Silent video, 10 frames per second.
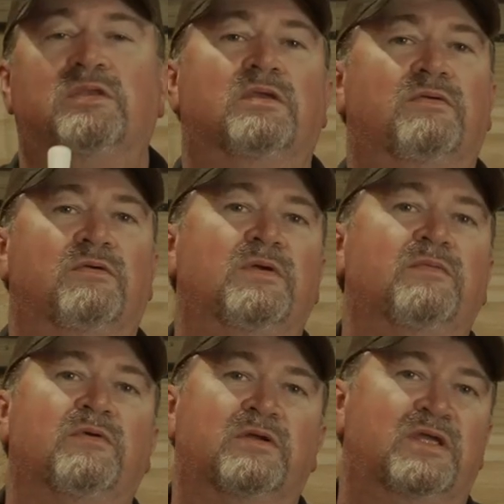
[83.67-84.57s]

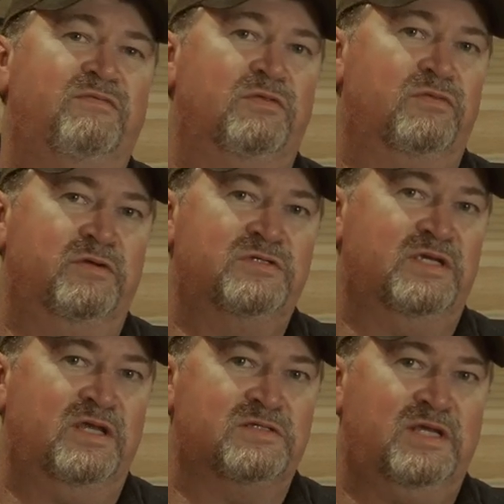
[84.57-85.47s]
remember, gave you 3
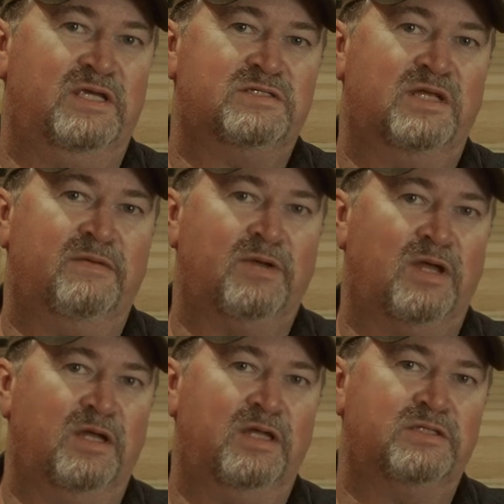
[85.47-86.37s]
sounds last time:
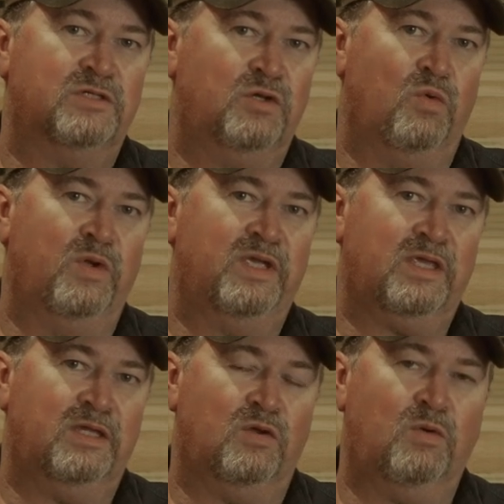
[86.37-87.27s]
hut, gwick,
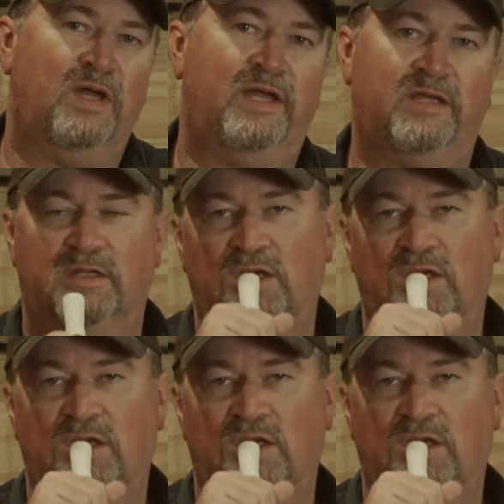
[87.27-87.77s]
and gwack.